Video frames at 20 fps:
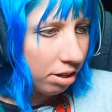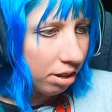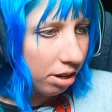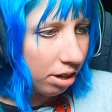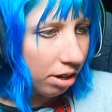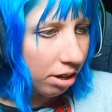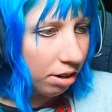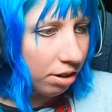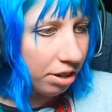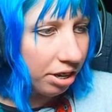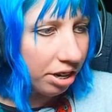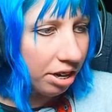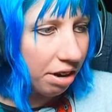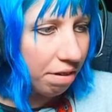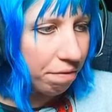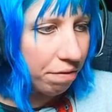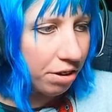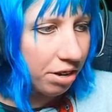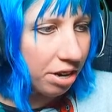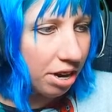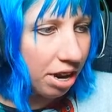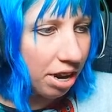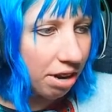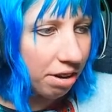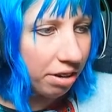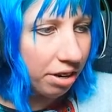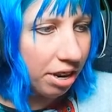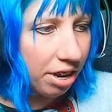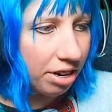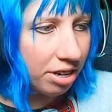I log in every
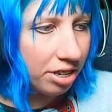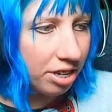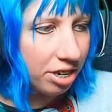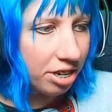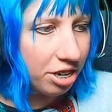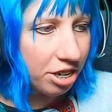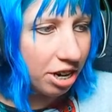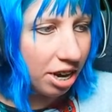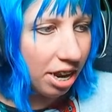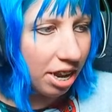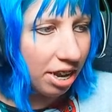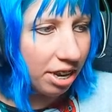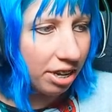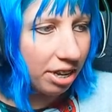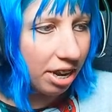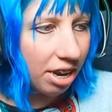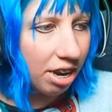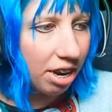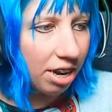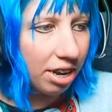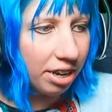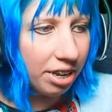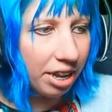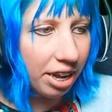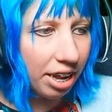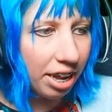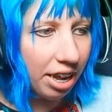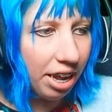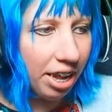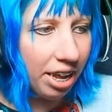now and then to check.
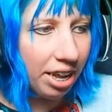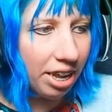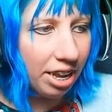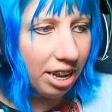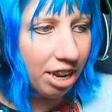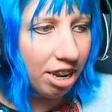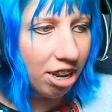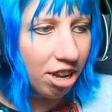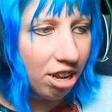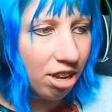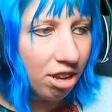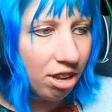Okay.